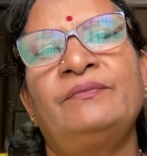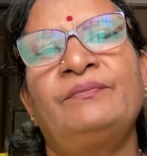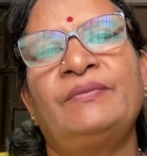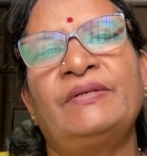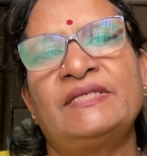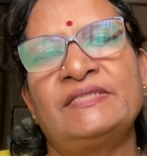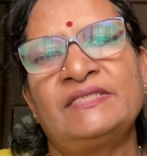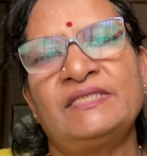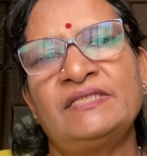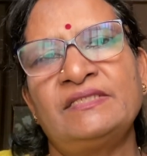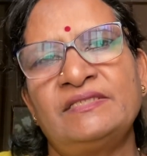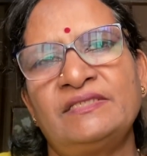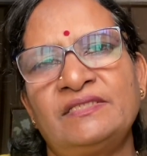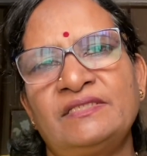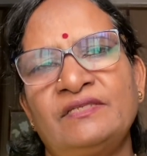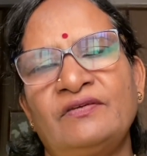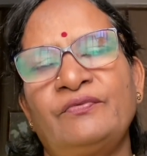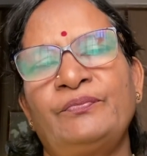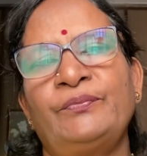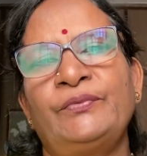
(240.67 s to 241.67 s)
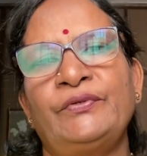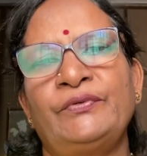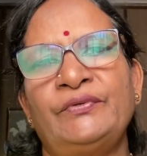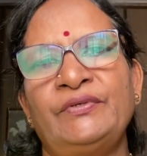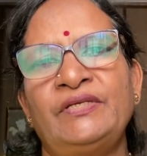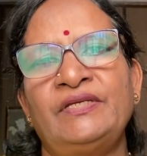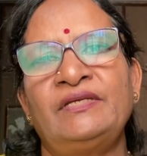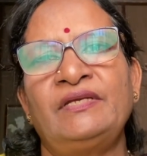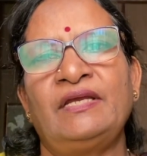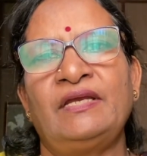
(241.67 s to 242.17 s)
presence of
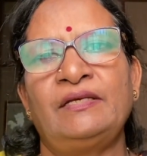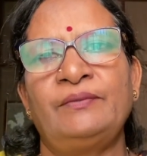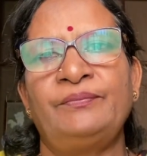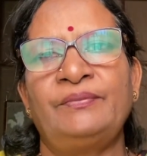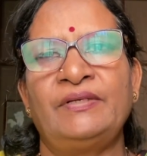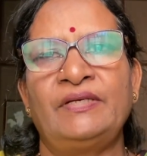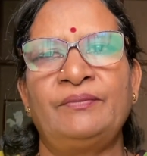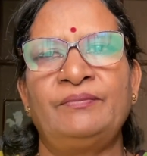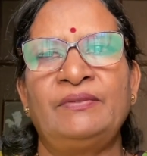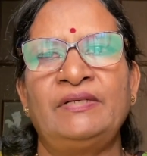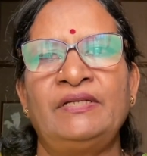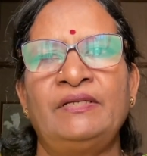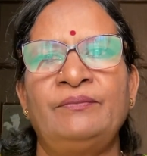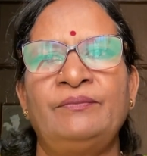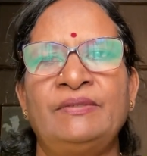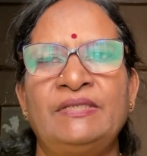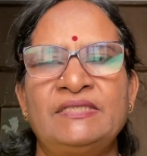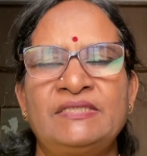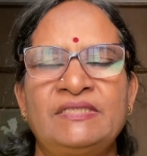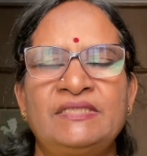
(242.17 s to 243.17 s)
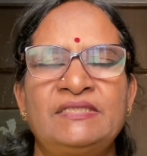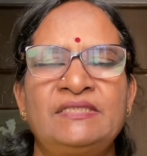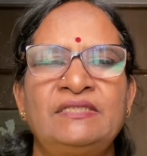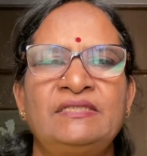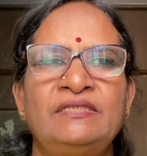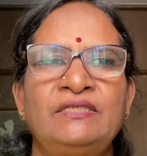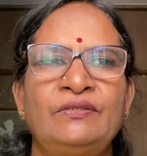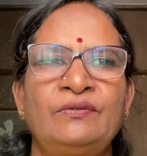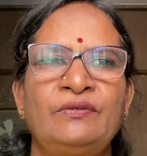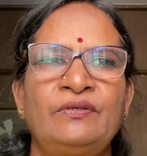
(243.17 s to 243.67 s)
purine and pyrimidine bases
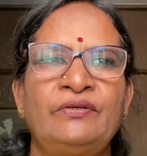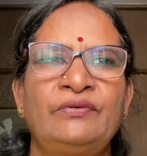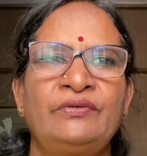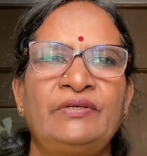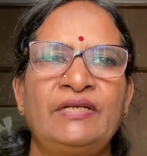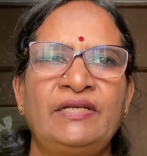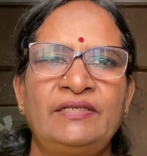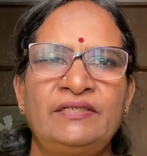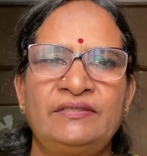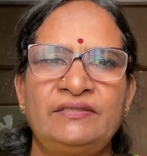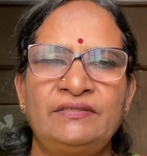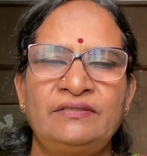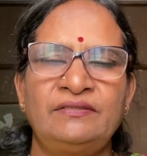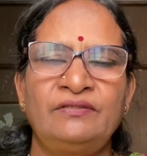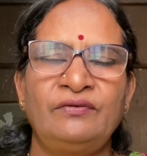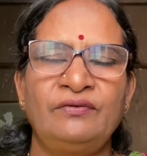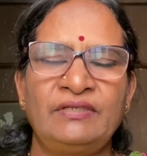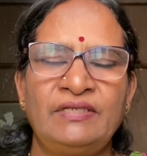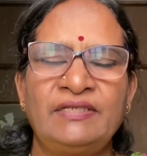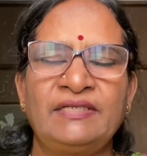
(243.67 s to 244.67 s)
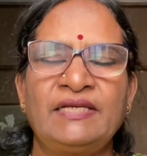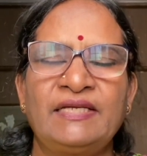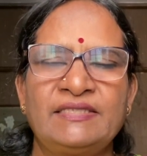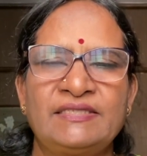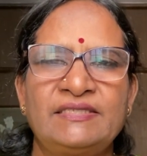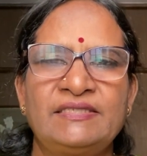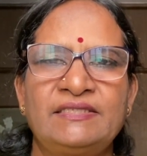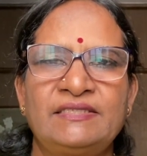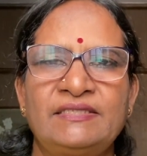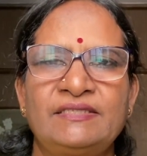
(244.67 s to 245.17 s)
in nucleic
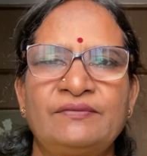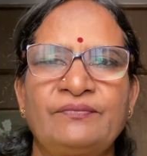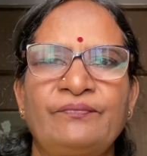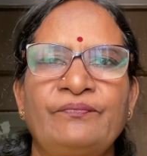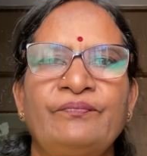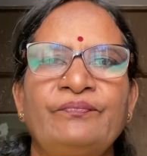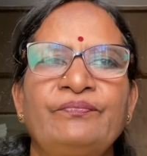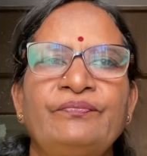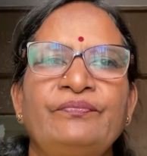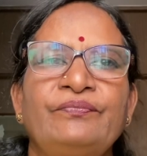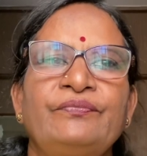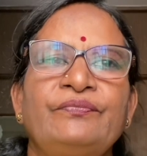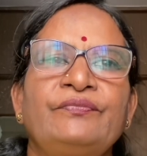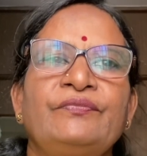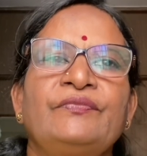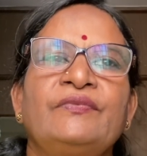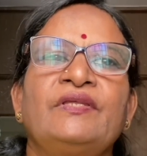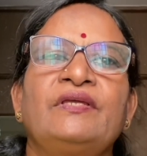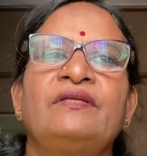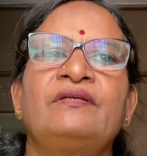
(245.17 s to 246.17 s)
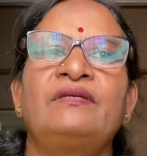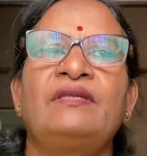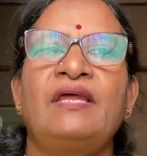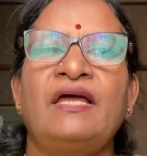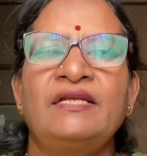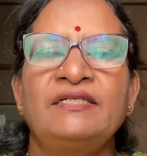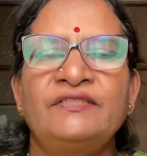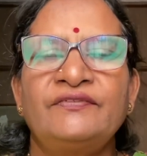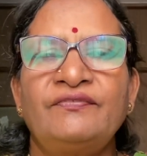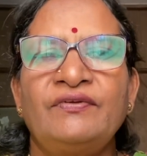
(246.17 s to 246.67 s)
acids.
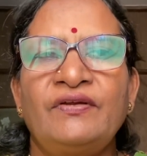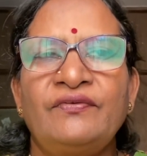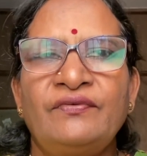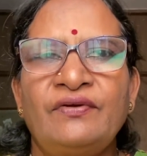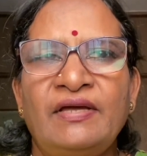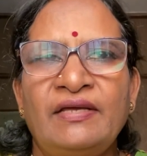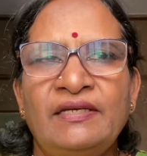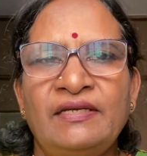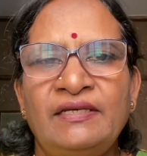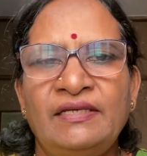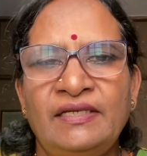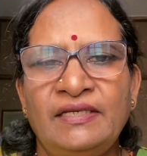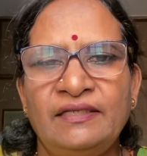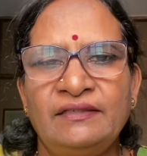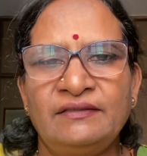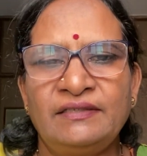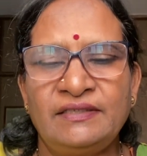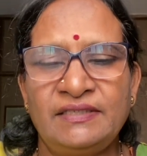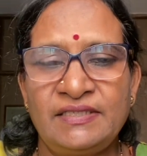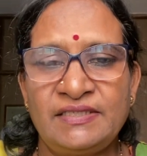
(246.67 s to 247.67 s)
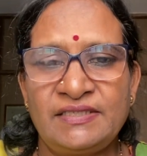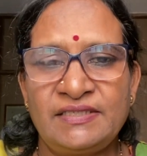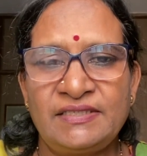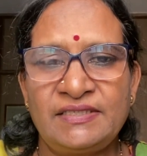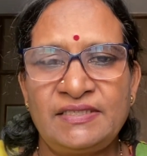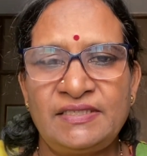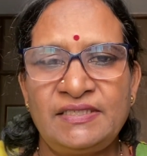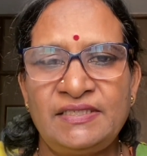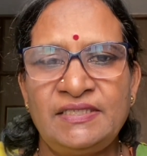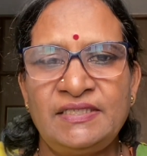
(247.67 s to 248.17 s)
Transfer of RNA, that is
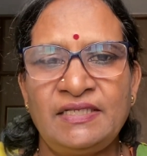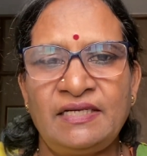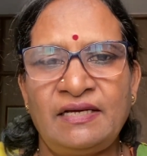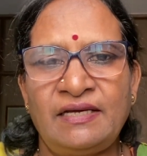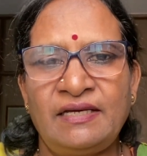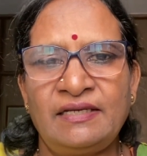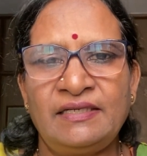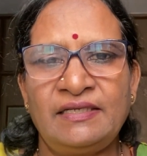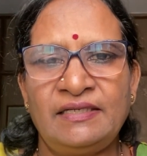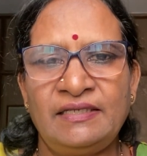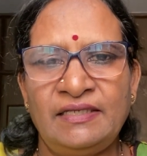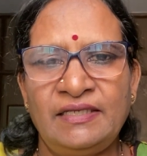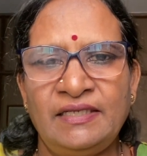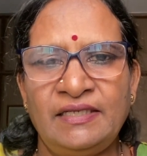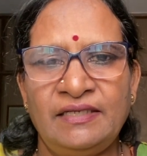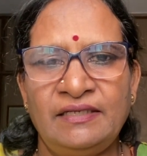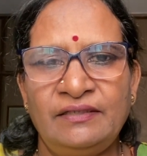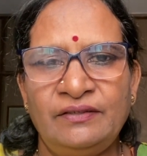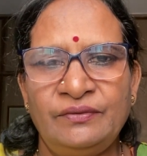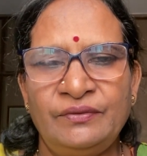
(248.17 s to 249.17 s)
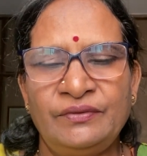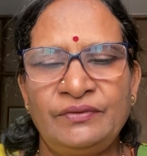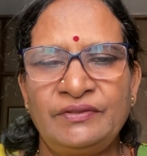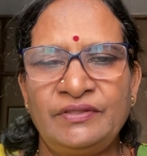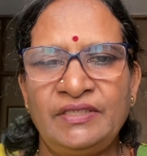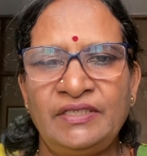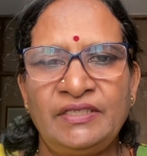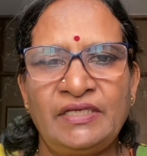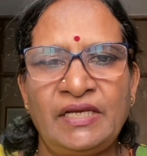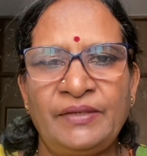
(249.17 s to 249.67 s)
tRNA.
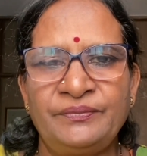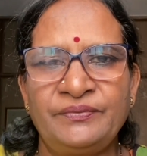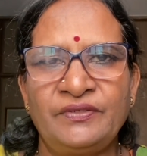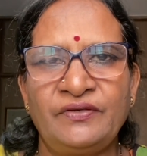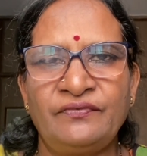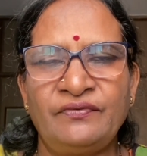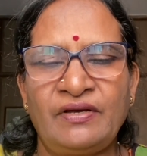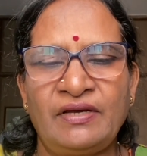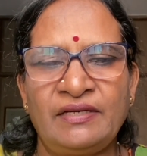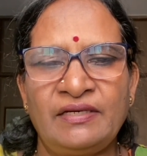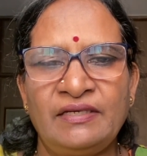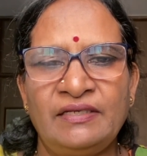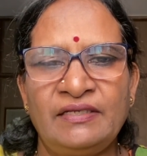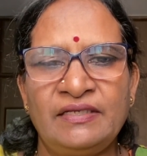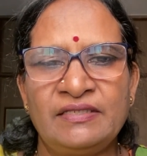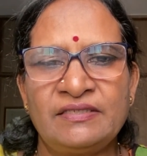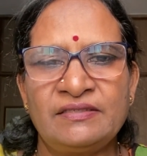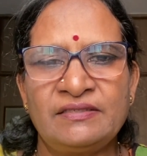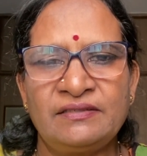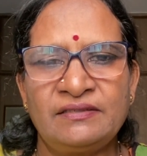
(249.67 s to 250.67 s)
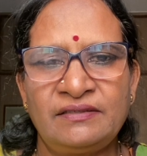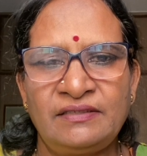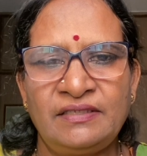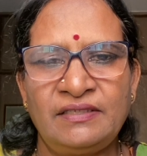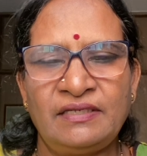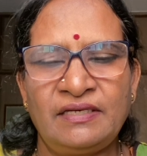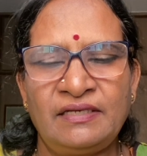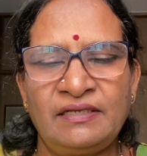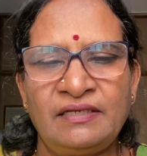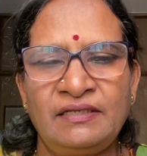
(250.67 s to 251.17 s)
Three types of RNAs:
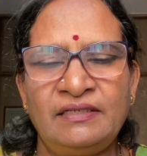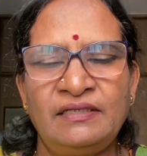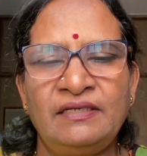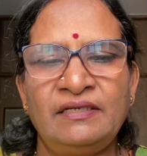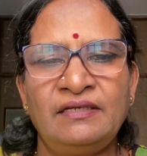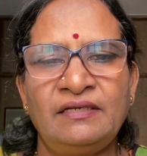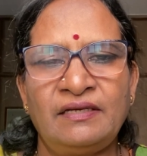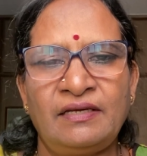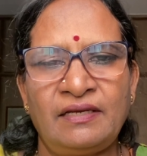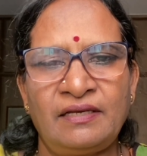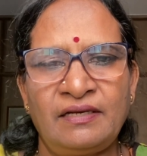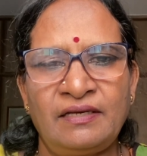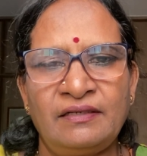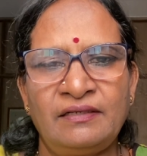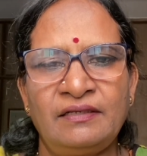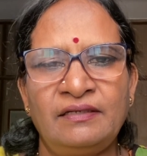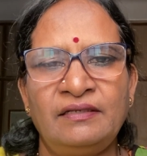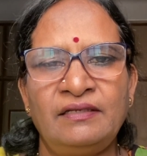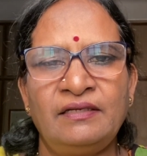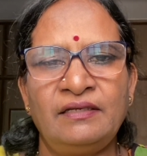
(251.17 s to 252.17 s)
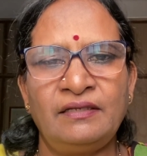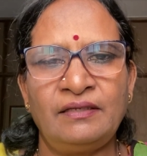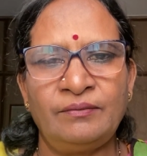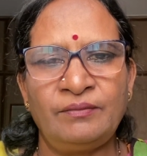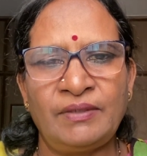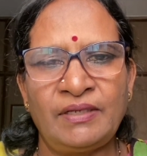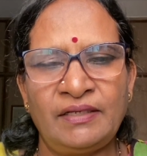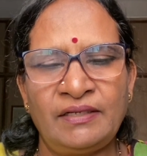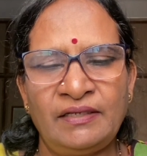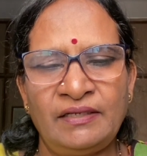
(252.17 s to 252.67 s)
tRNA, rRNA,
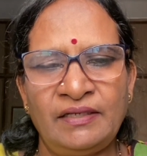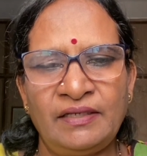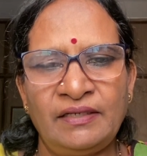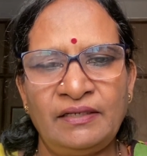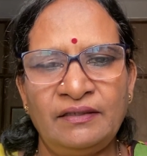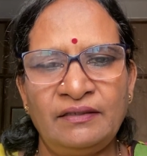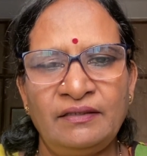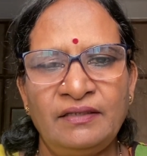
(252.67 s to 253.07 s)
mRNA.